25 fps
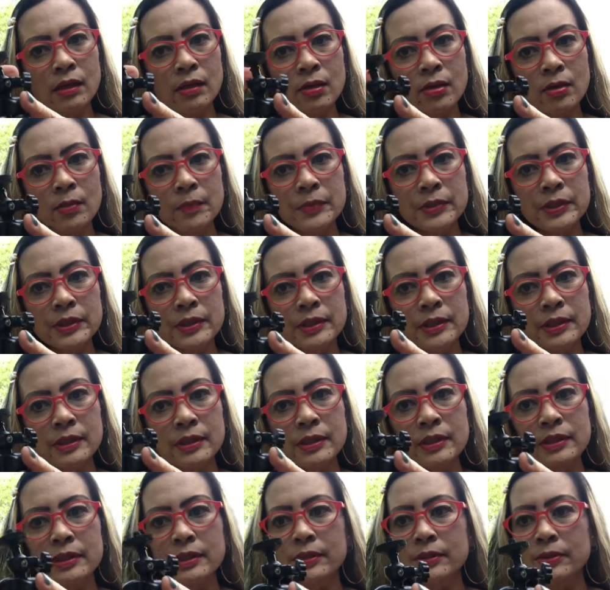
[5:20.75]
oops
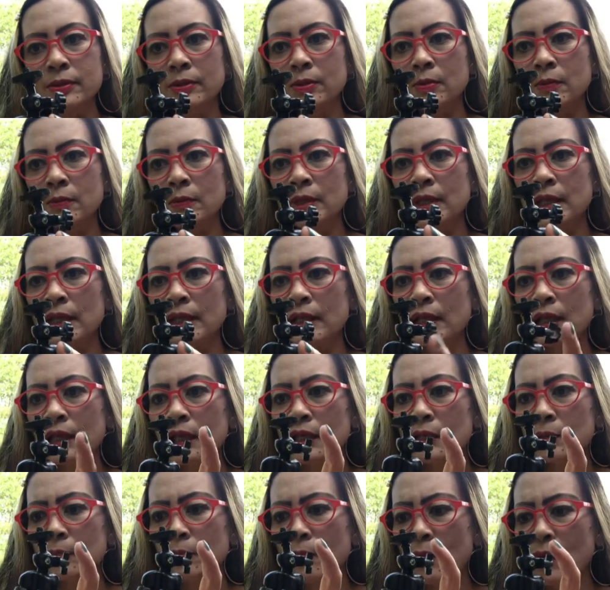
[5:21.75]
the straw where I
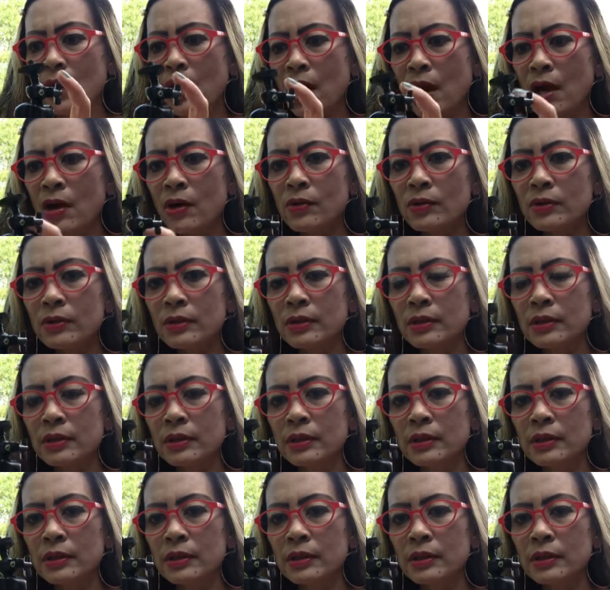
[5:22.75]
can mount